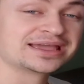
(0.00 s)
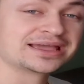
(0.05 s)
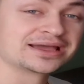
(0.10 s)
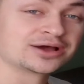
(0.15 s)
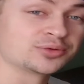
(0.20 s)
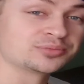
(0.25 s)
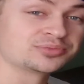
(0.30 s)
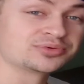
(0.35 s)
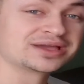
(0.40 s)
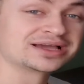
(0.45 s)

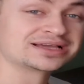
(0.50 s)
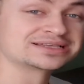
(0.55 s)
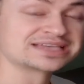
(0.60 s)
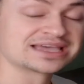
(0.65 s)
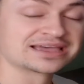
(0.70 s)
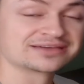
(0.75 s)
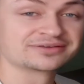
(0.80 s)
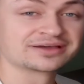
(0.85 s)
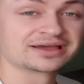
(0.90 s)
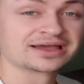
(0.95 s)
Hope you guys
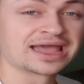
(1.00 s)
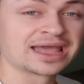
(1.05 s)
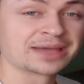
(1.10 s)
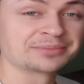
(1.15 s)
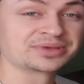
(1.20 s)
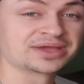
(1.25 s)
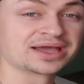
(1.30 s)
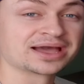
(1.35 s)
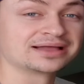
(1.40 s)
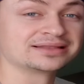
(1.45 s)
have
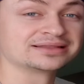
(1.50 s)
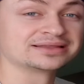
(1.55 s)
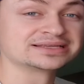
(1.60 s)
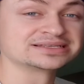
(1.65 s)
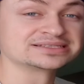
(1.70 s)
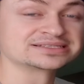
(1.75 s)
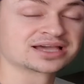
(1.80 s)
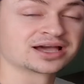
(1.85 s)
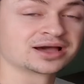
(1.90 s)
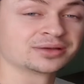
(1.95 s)
happy
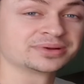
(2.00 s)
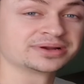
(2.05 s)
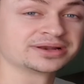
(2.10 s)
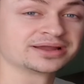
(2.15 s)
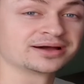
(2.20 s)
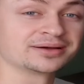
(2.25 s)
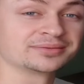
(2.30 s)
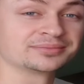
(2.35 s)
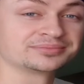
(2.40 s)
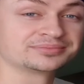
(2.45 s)
holidays coming
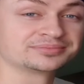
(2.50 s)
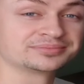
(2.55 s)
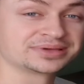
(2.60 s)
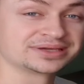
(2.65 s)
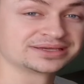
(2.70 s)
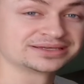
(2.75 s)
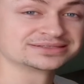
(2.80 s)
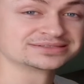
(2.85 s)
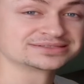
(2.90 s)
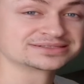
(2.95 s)
up.
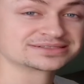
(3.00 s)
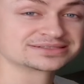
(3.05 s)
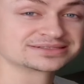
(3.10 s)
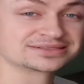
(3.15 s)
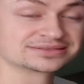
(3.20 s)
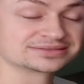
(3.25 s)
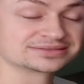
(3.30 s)
Peace.